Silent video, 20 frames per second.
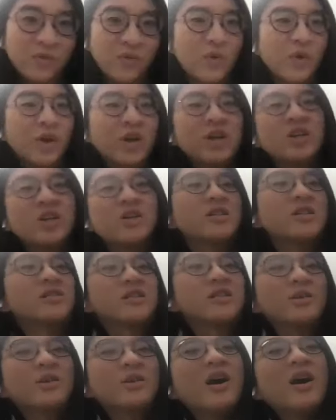4 years
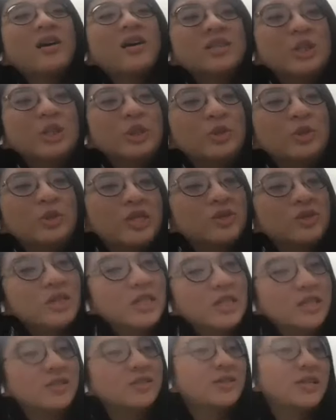and you got 2
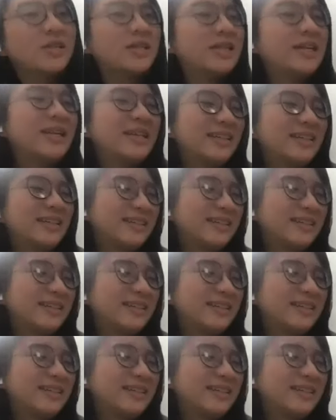degrees, right?